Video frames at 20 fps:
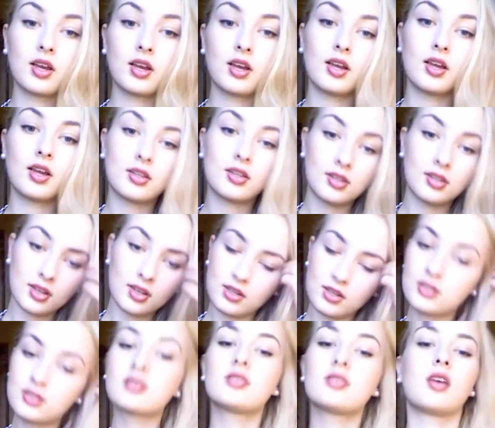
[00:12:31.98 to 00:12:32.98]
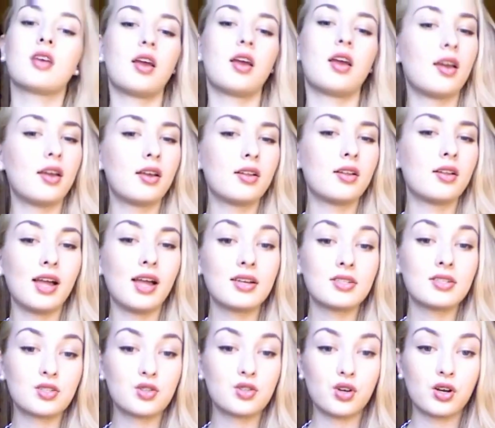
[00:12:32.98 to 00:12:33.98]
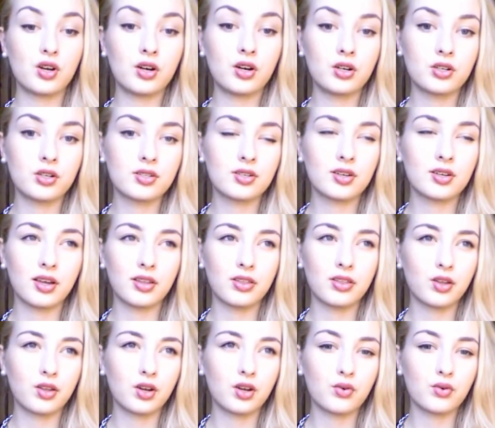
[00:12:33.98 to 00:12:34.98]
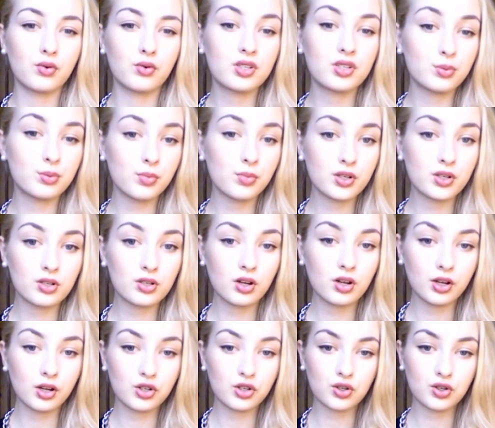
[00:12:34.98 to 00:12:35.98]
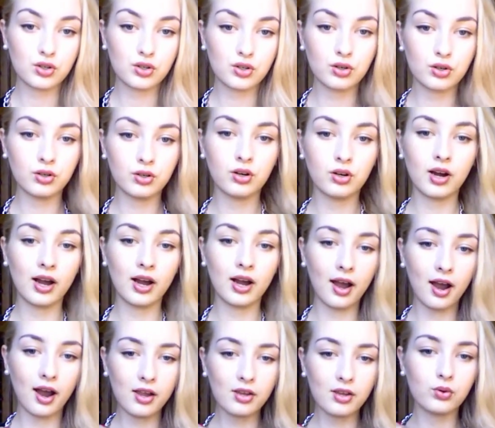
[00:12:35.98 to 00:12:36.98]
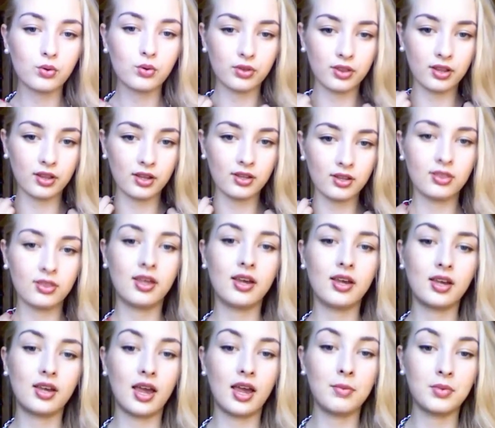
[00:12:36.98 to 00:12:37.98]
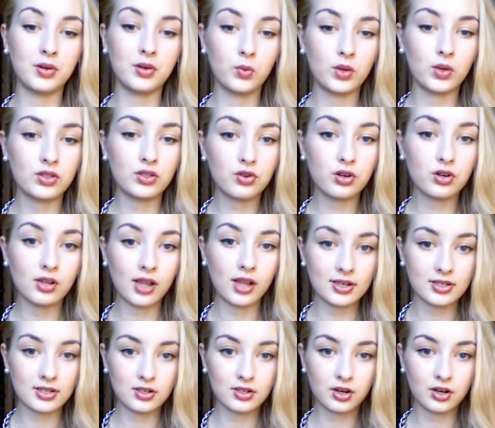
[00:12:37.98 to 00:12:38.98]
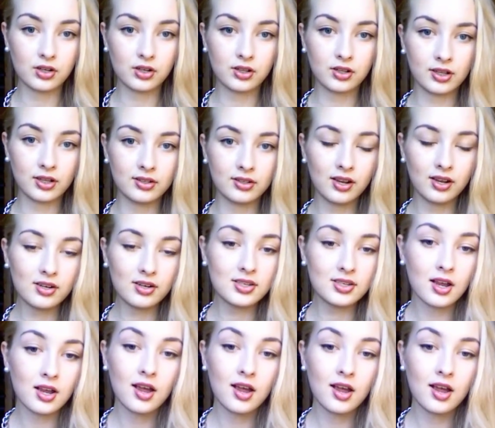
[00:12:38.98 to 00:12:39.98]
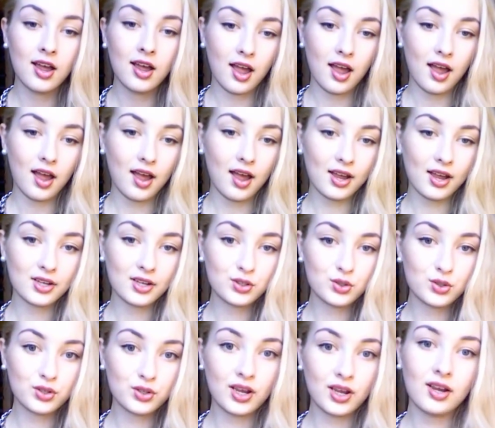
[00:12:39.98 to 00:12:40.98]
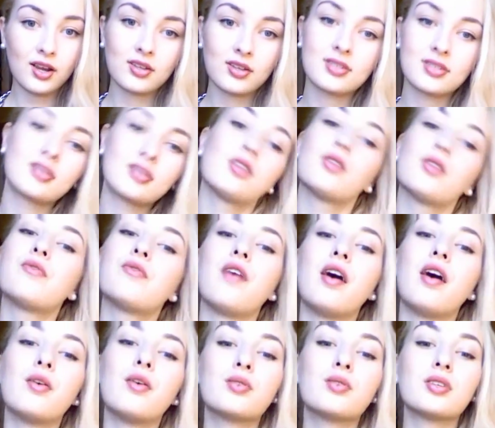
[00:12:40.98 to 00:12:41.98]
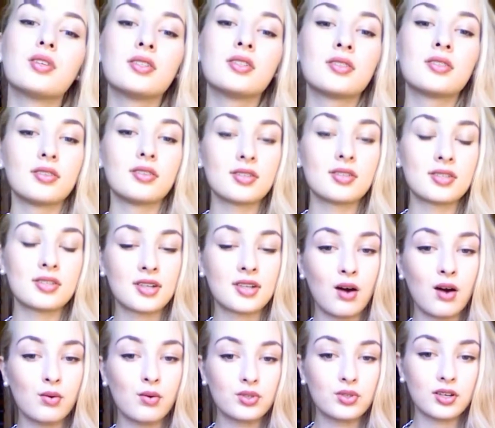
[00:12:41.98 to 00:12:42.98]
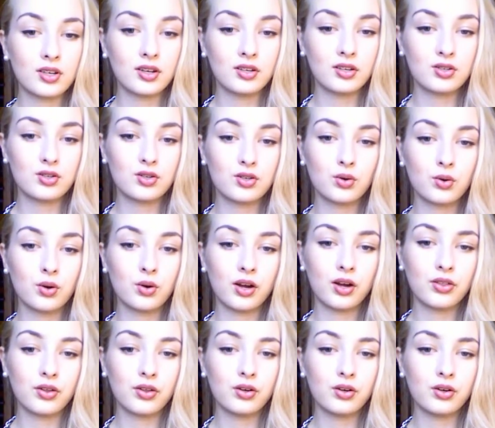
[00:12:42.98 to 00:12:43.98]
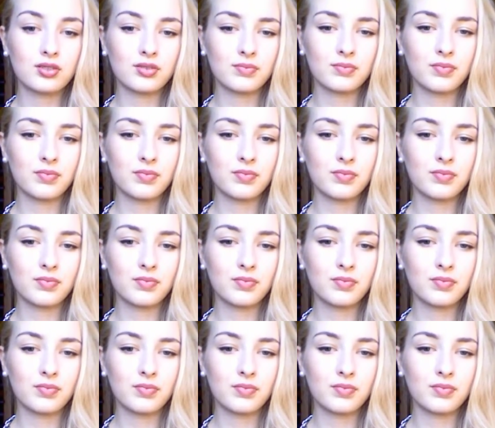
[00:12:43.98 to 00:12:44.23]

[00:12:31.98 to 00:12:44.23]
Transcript: it is a last year's, I think, Christmas collection. Or I know it, they came in winter last year in Lindex, and today I still found it discounted. So I thought,